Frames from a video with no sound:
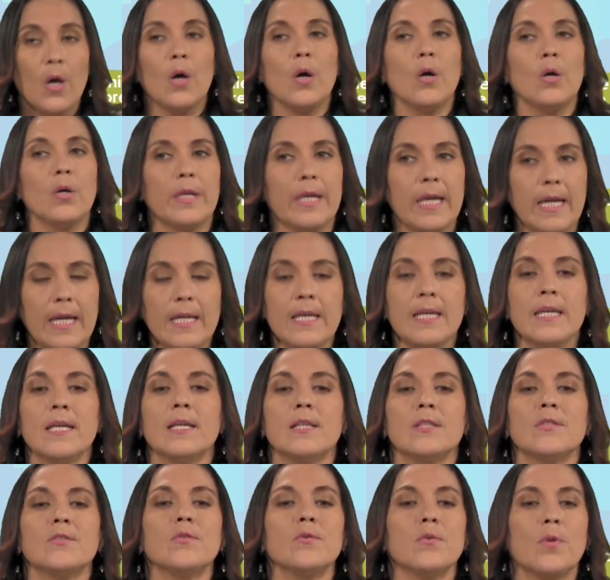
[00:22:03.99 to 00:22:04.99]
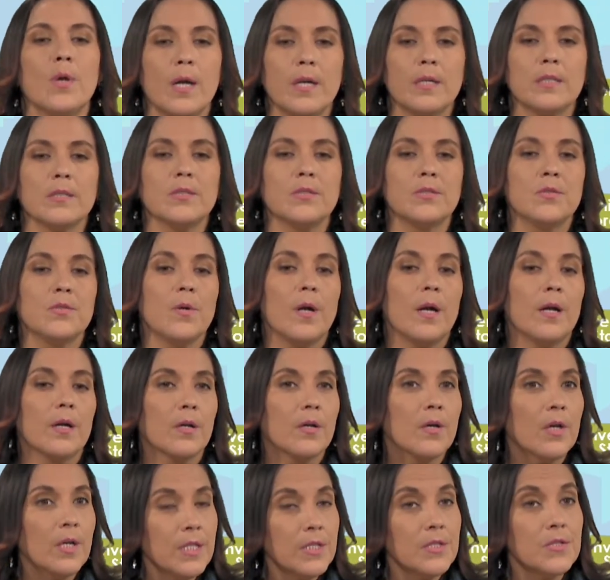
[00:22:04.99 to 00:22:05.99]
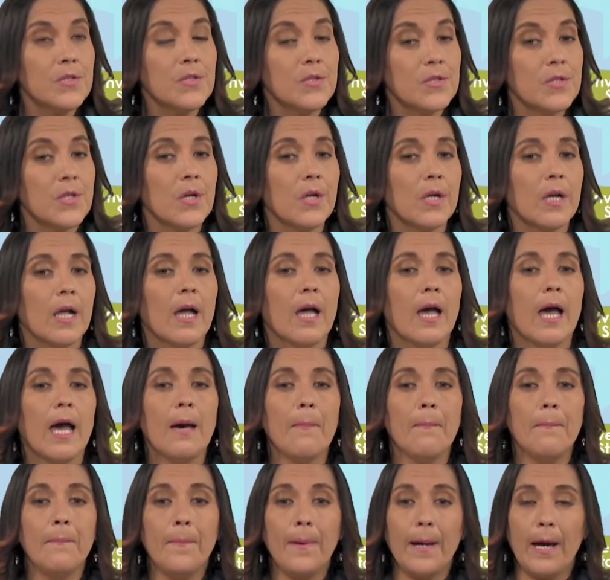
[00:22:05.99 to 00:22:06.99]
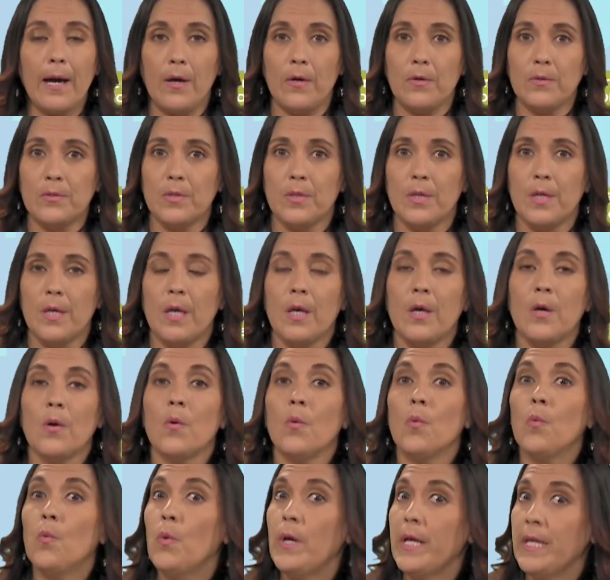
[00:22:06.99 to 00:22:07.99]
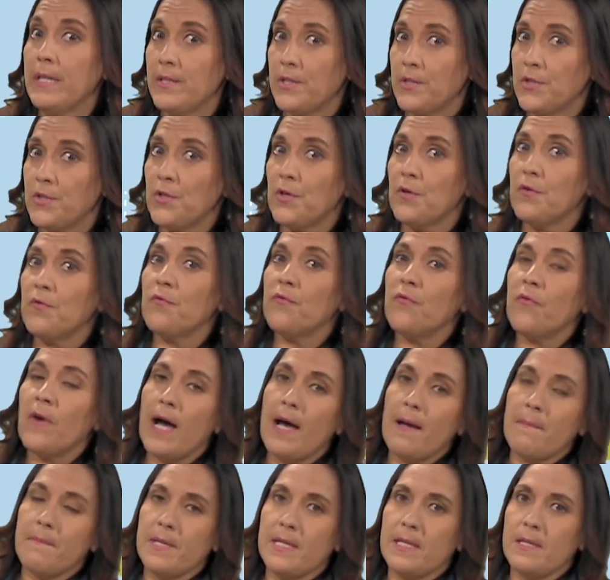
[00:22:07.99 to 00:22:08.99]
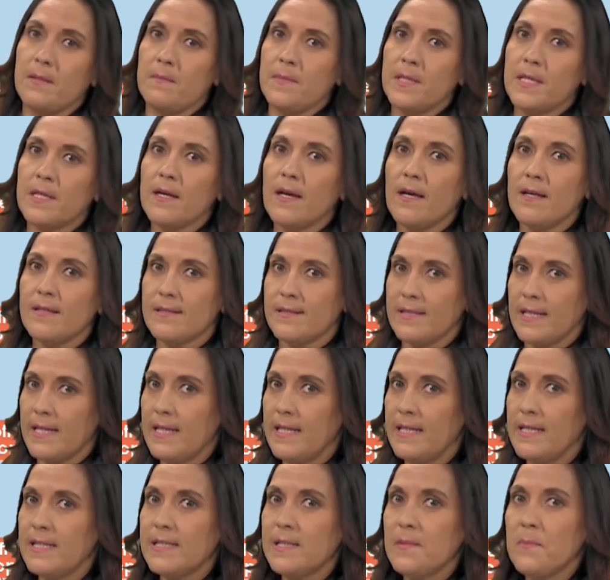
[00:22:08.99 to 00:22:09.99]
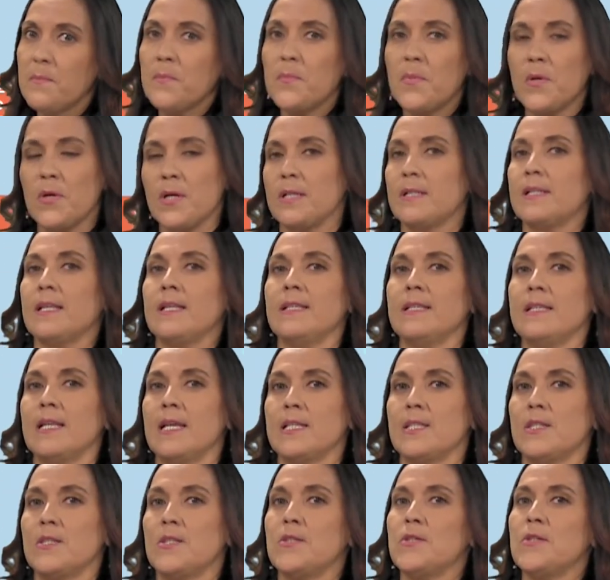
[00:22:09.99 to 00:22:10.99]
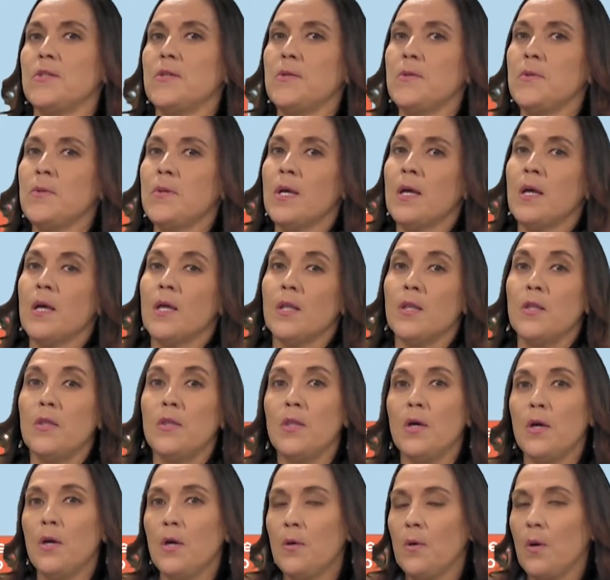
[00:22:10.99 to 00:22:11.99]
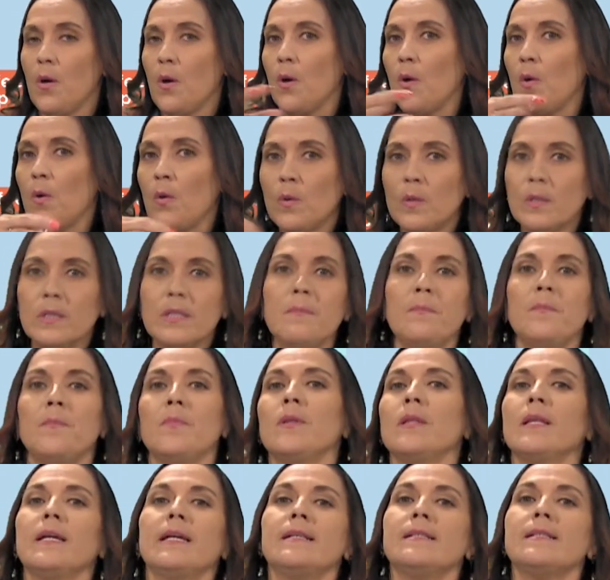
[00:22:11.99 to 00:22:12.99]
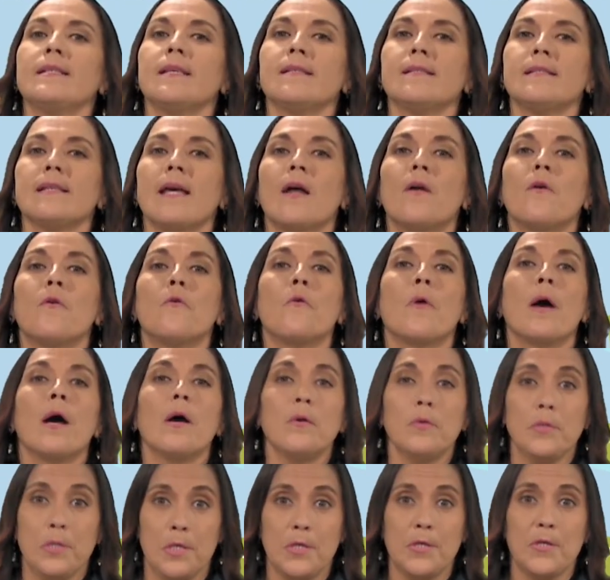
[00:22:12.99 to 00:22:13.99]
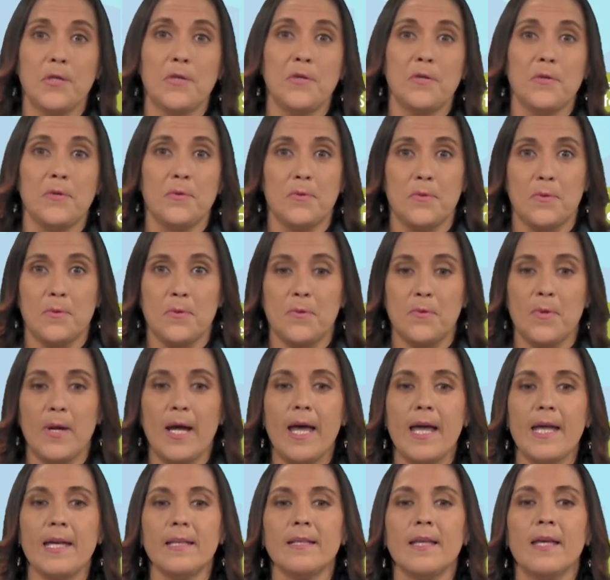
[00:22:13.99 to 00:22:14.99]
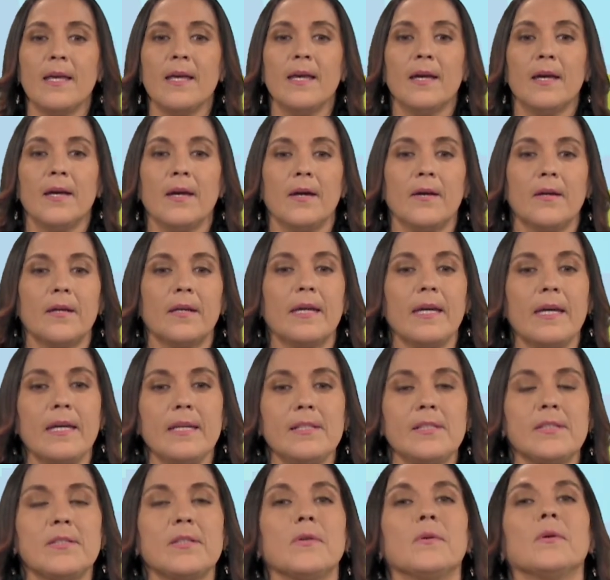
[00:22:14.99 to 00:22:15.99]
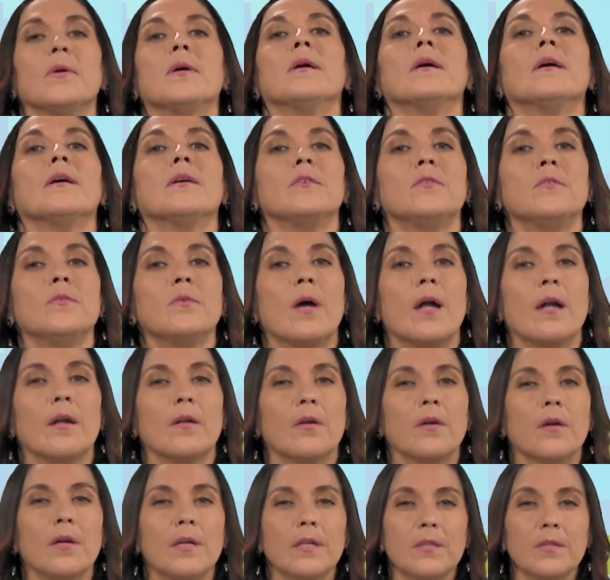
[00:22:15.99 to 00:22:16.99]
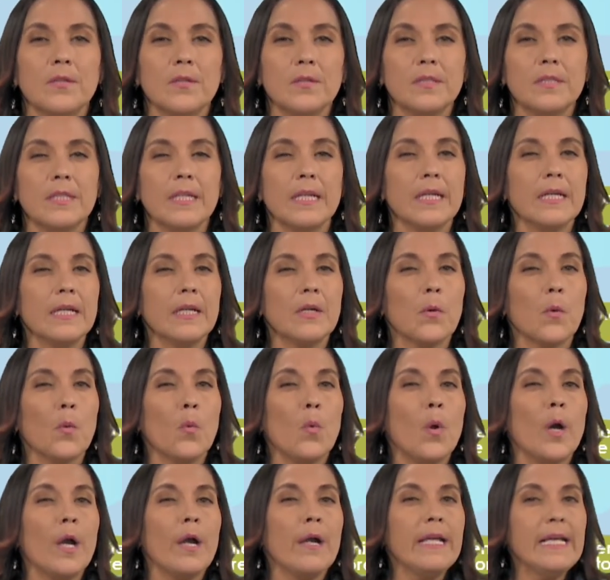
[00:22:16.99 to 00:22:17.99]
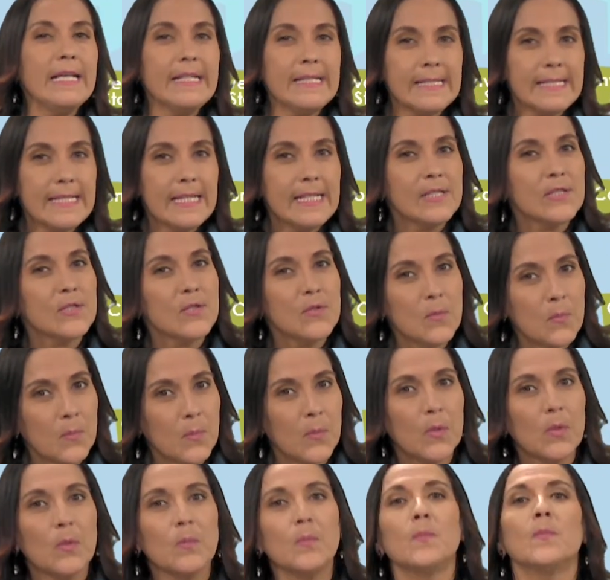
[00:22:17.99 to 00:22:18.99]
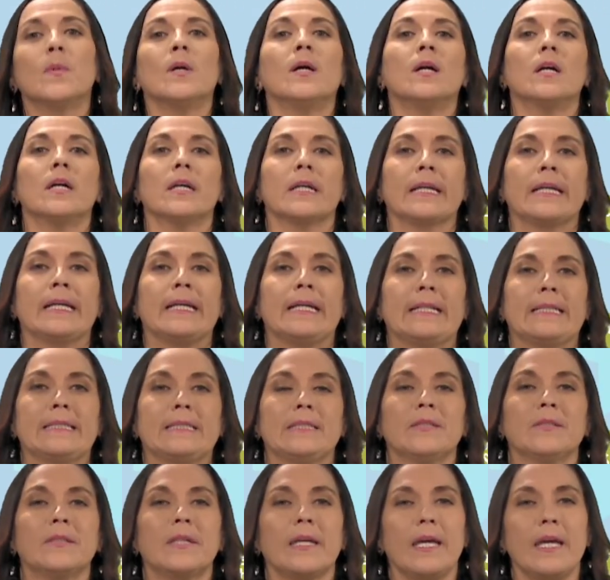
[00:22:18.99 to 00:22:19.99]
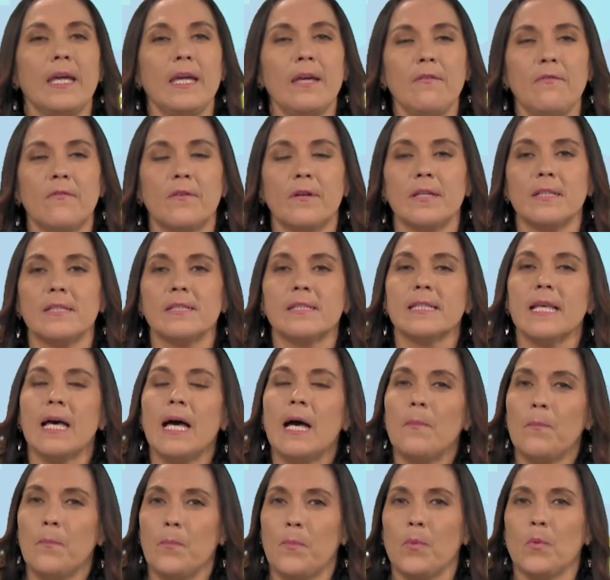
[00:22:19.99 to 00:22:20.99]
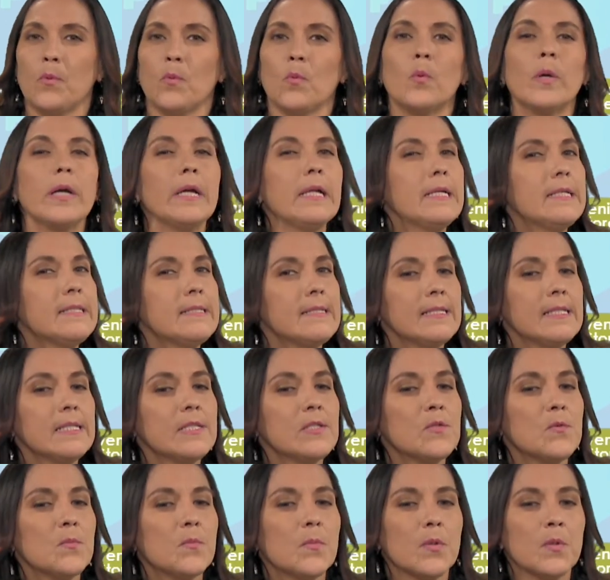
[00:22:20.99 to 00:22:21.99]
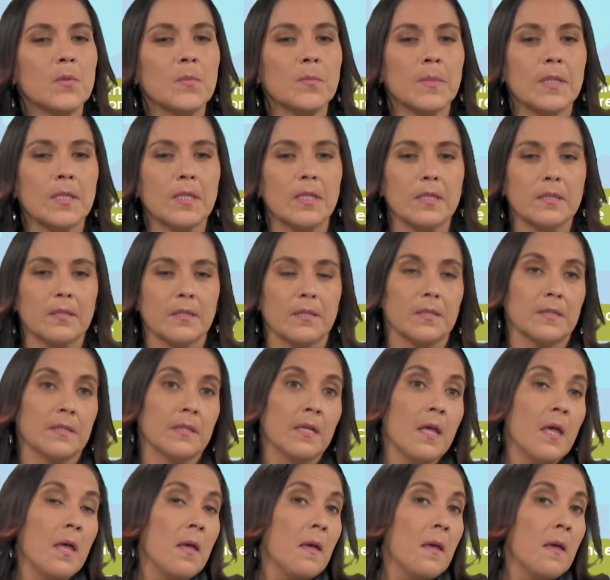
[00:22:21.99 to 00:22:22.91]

Okay? So you are going to talk about with your family, because it is important that you know all the places around you, right? Okay, so you are going to think, where is the supermarket? Okay, for example, where is the supermarket?